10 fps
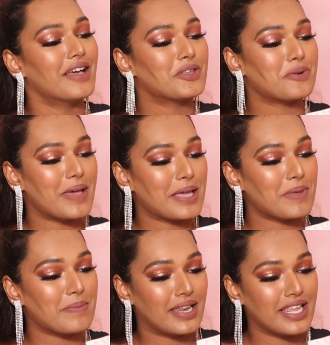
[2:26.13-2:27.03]
You make
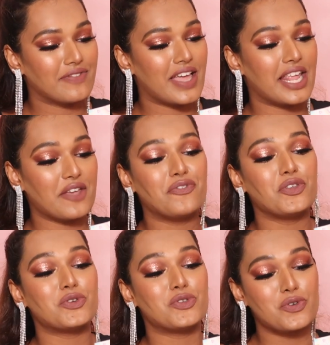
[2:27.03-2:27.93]
me believe that if
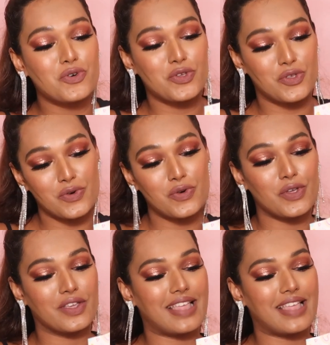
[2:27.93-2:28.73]
you do you,